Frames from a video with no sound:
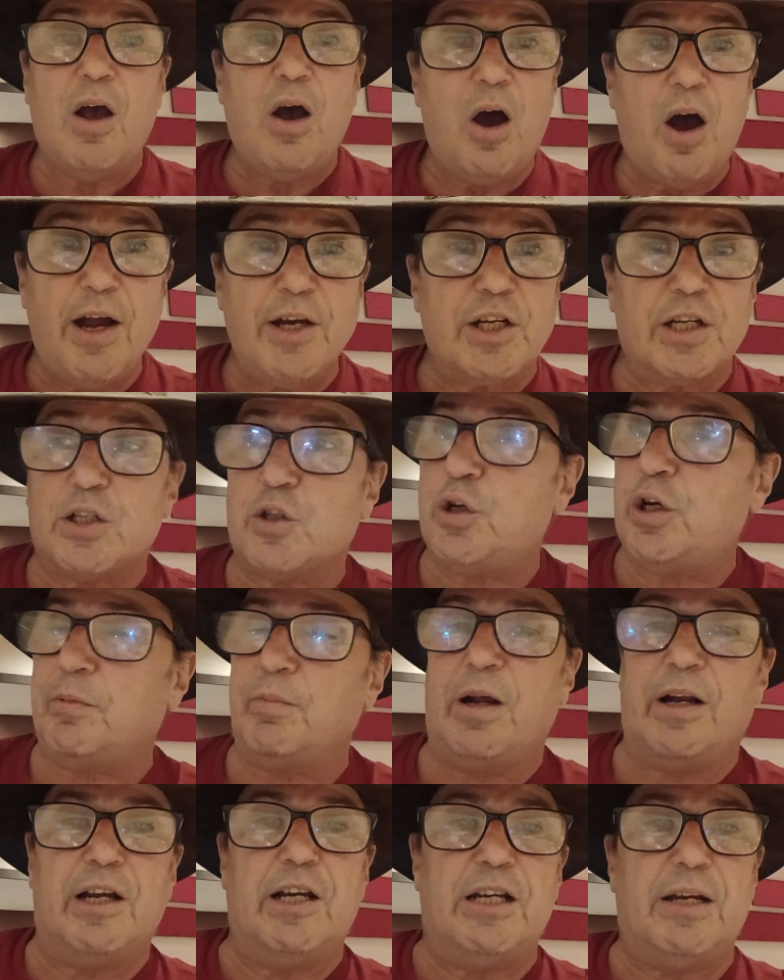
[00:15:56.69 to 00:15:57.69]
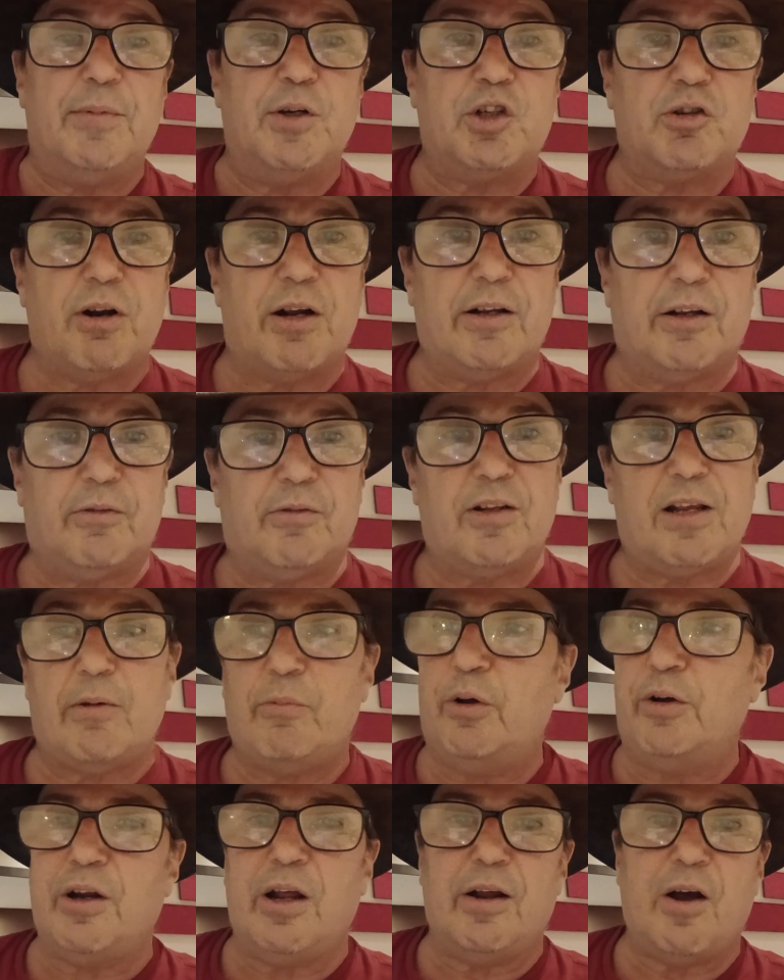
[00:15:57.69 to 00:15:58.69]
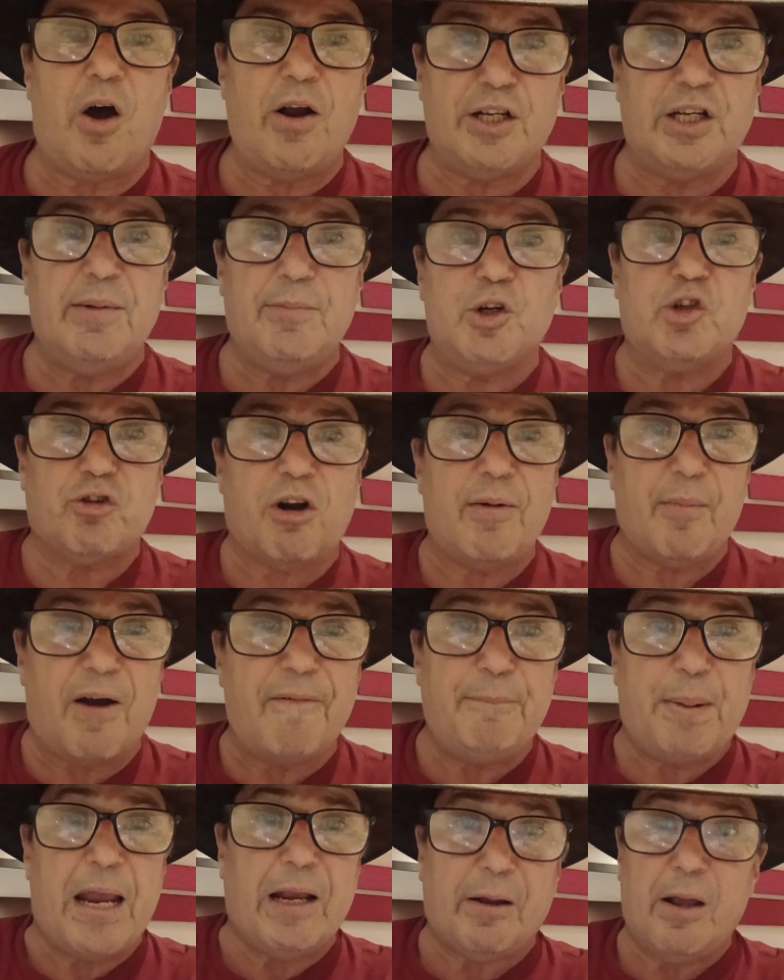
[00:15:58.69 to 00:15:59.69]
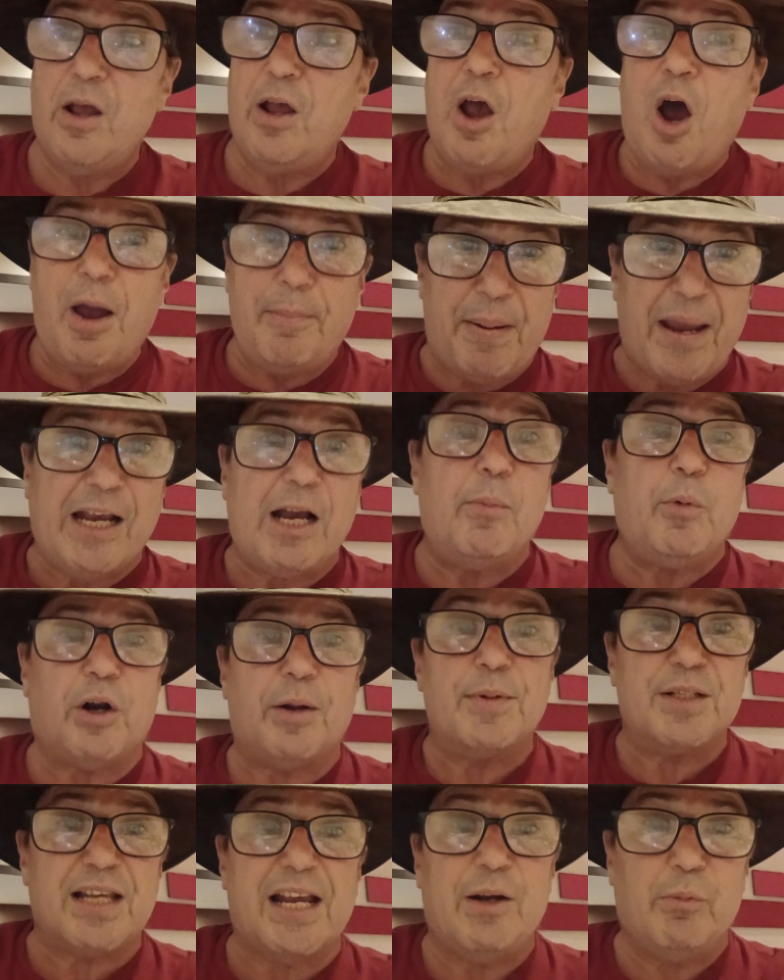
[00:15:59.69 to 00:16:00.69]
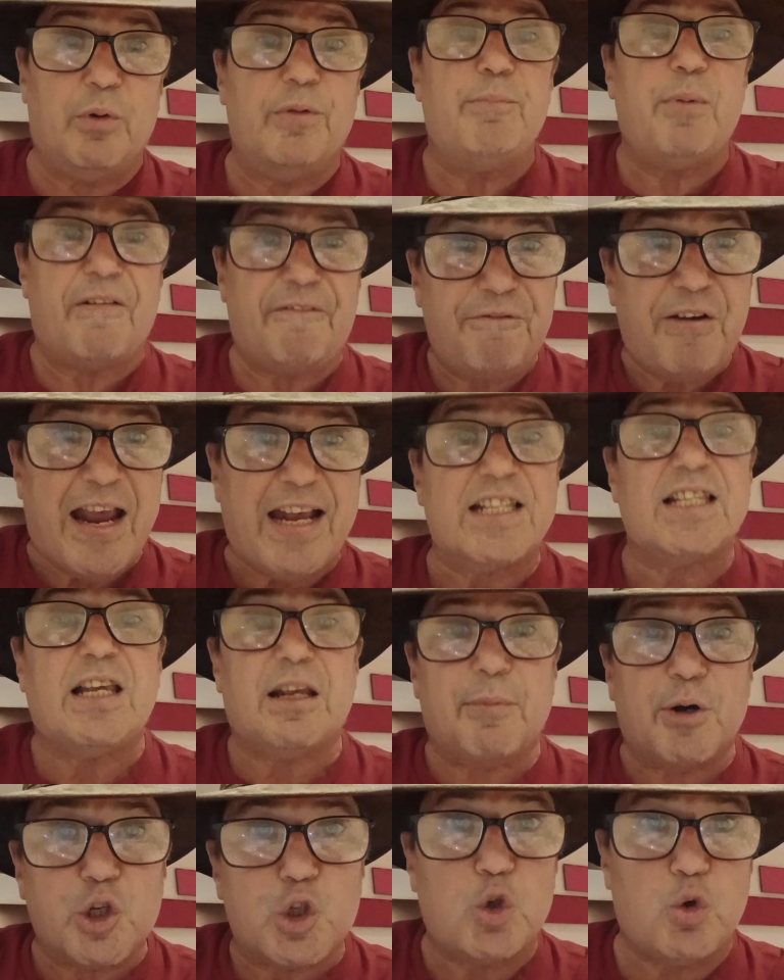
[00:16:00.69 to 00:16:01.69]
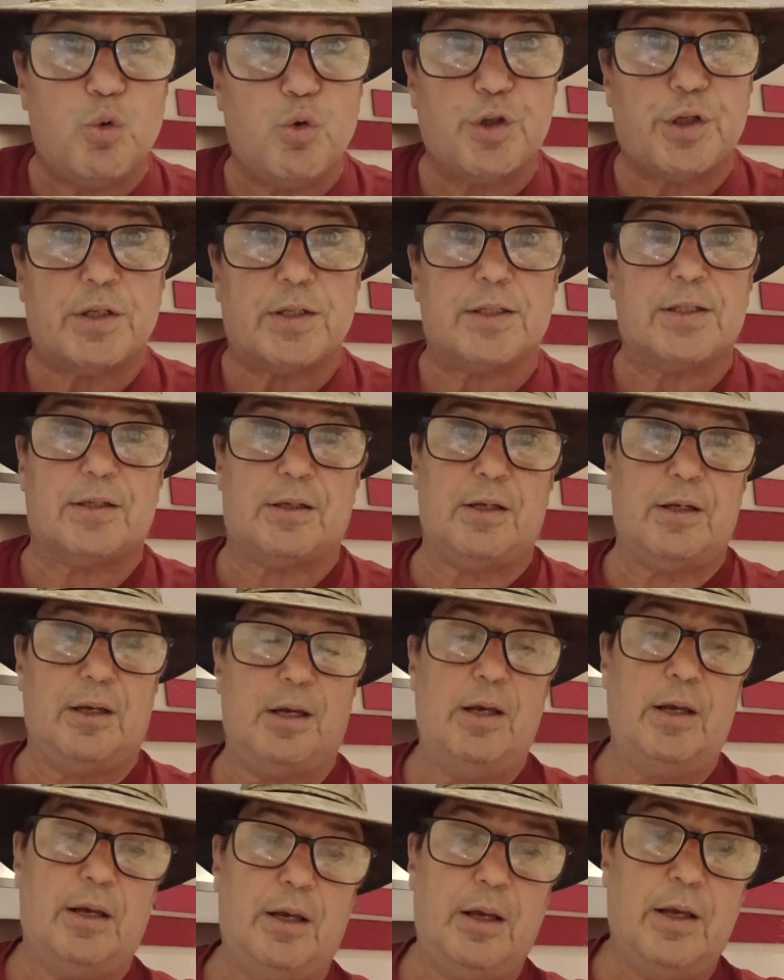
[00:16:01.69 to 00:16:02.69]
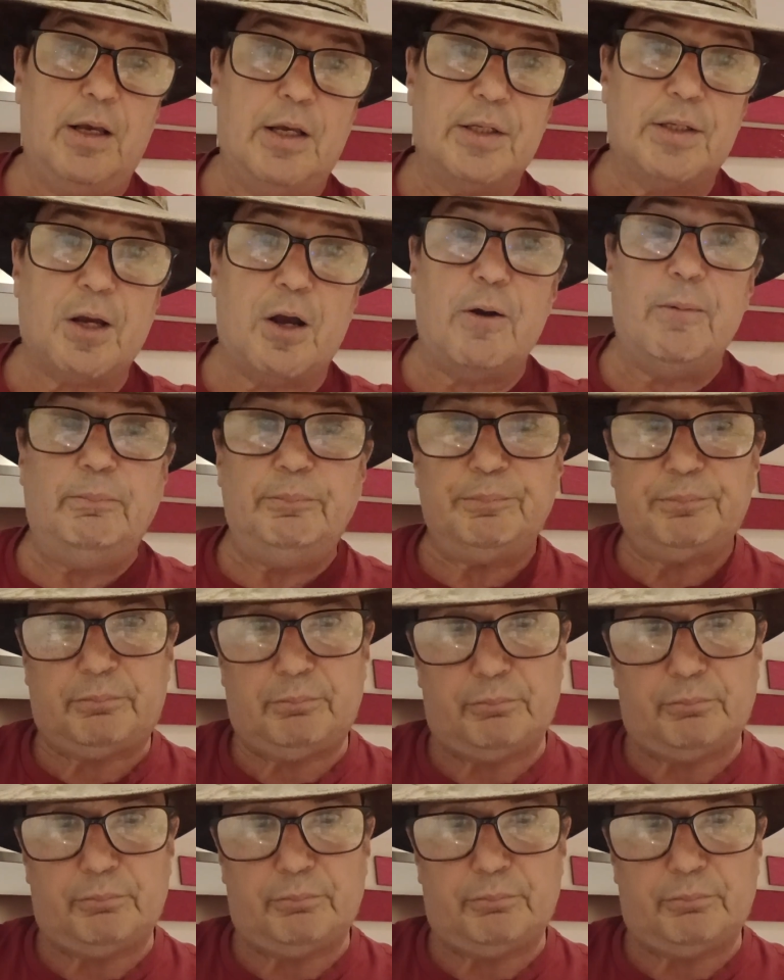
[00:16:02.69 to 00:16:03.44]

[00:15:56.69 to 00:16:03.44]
I just turn around and demonstrate and say, well, no, I demonstrate I back up what I'm saying with my facts and my sources. So...